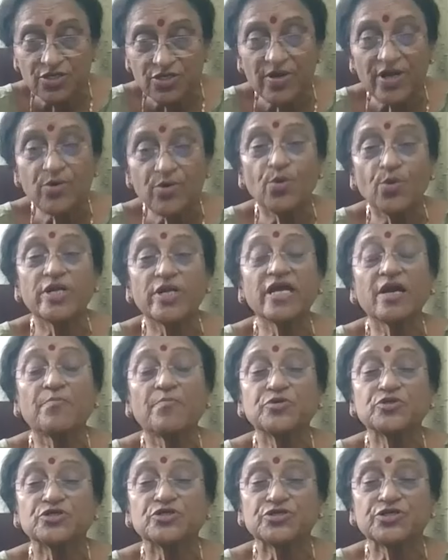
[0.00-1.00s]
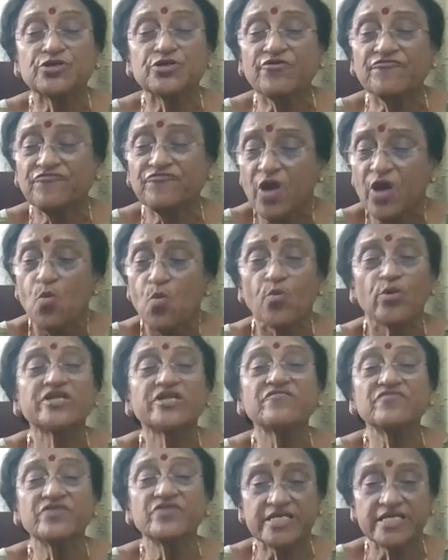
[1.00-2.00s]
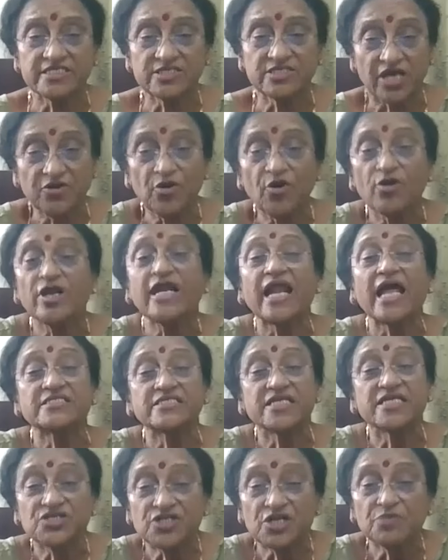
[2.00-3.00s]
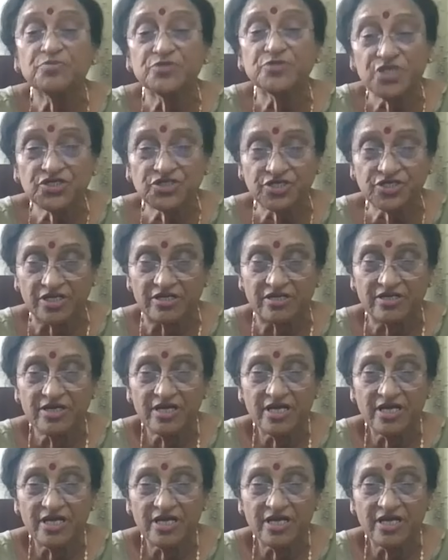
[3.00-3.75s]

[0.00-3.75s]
You are holding a position of whatever it is, an organizational position.